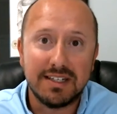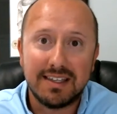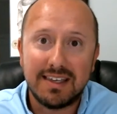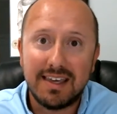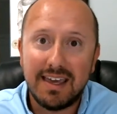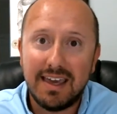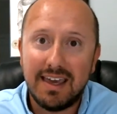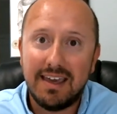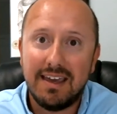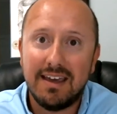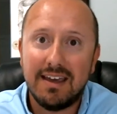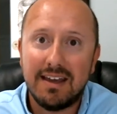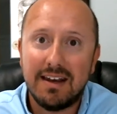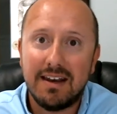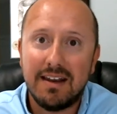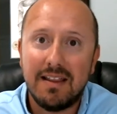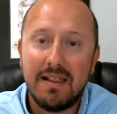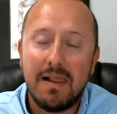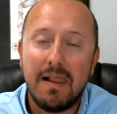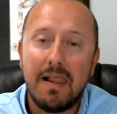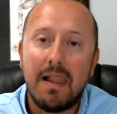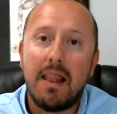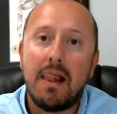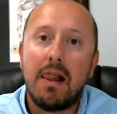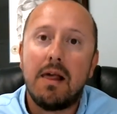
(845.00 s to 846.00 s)
it can,
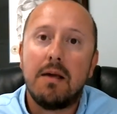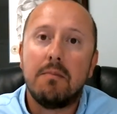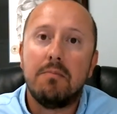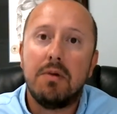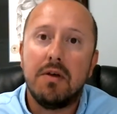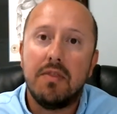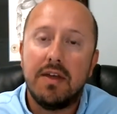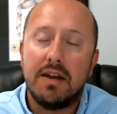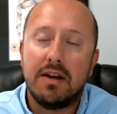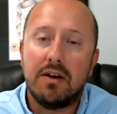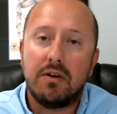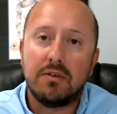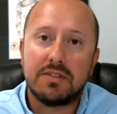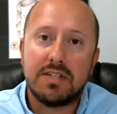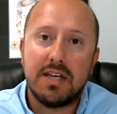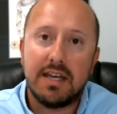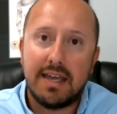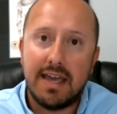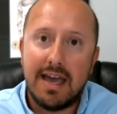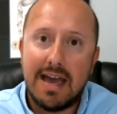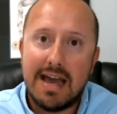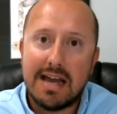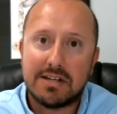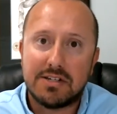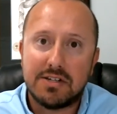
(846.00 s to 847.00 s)
but they don't take
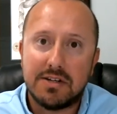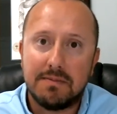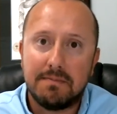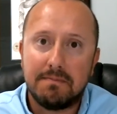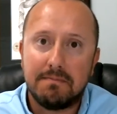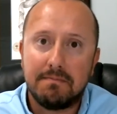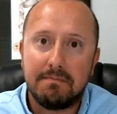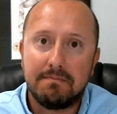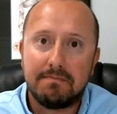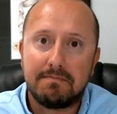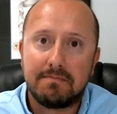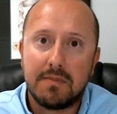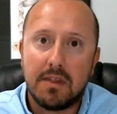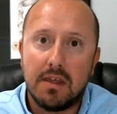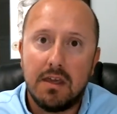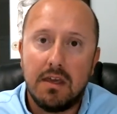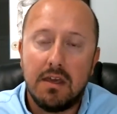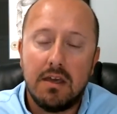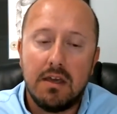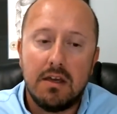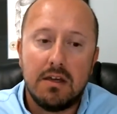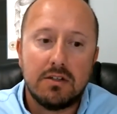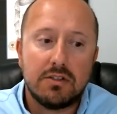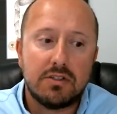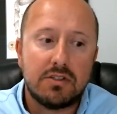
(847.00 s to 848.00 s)
action.
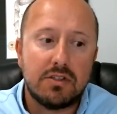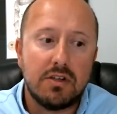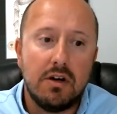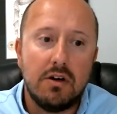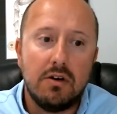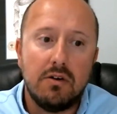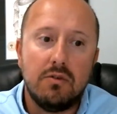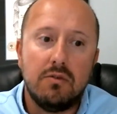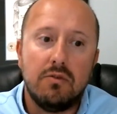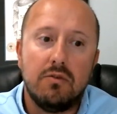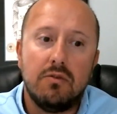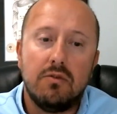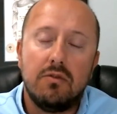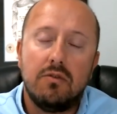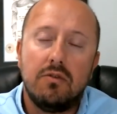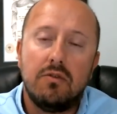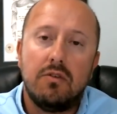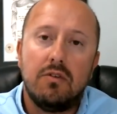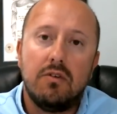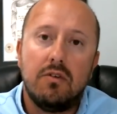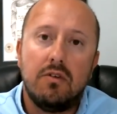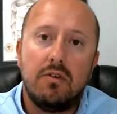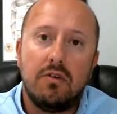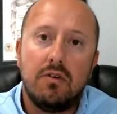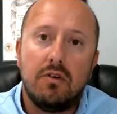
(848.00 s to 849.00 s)
So
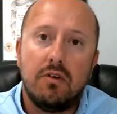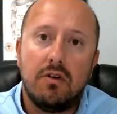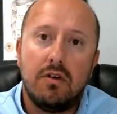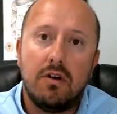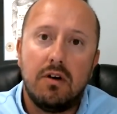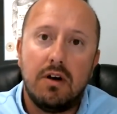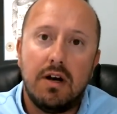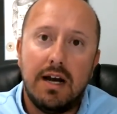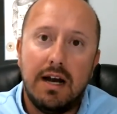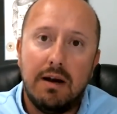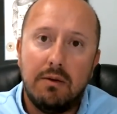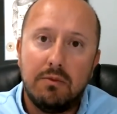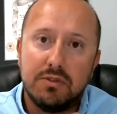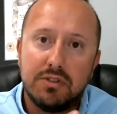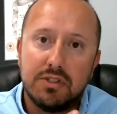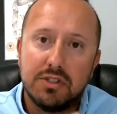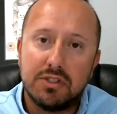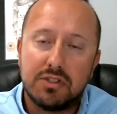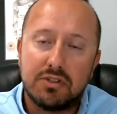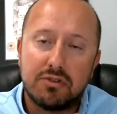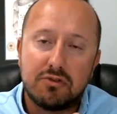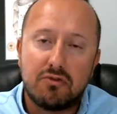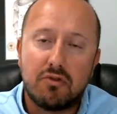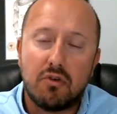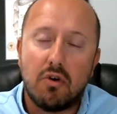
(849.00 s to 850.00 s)
I would
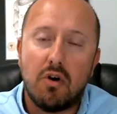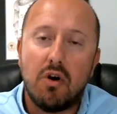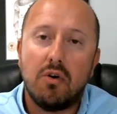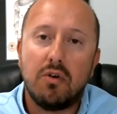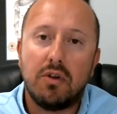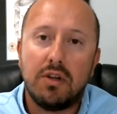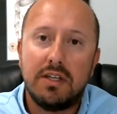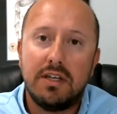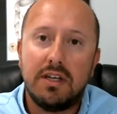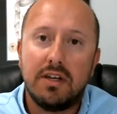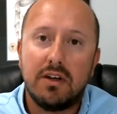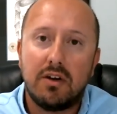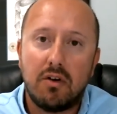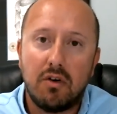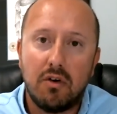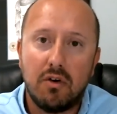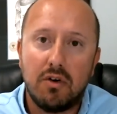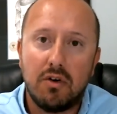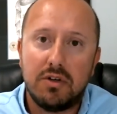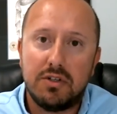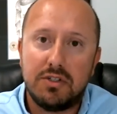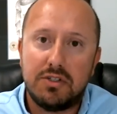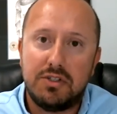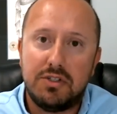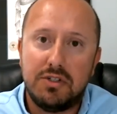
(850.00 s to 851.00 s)
just strongly
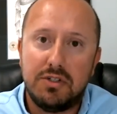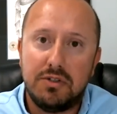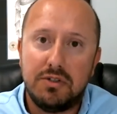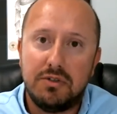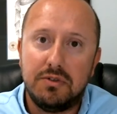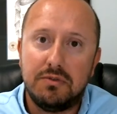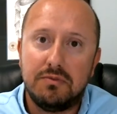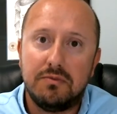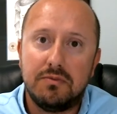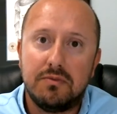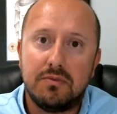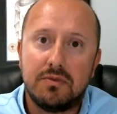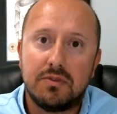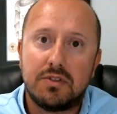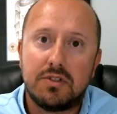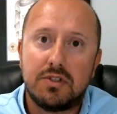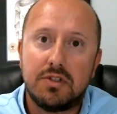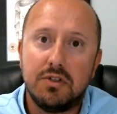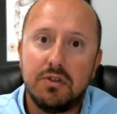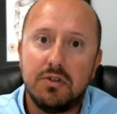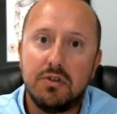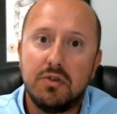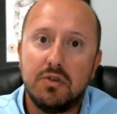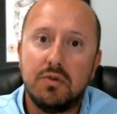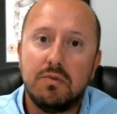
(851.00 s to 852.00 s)
encourage you
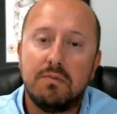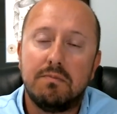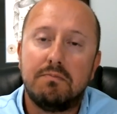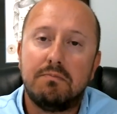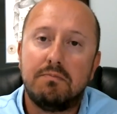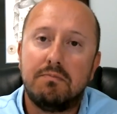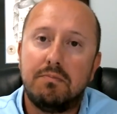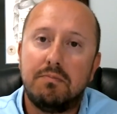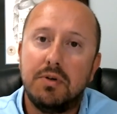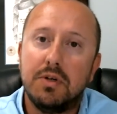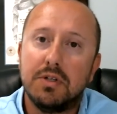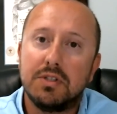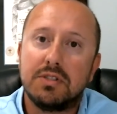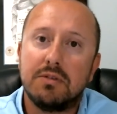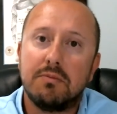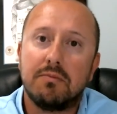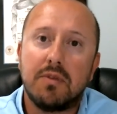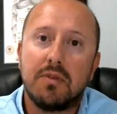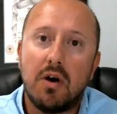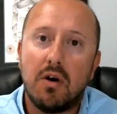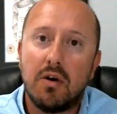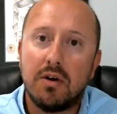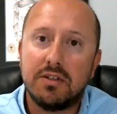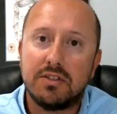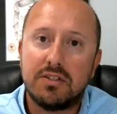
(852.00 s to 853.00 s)
to put some
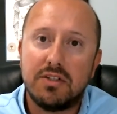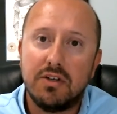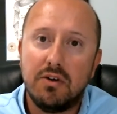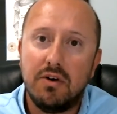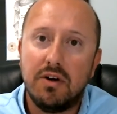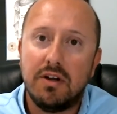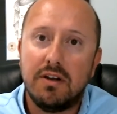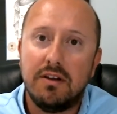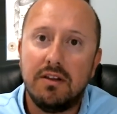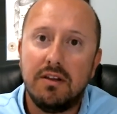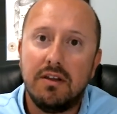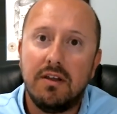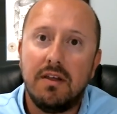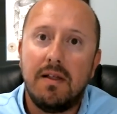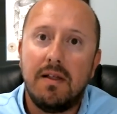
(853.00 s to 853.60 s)
thought into it.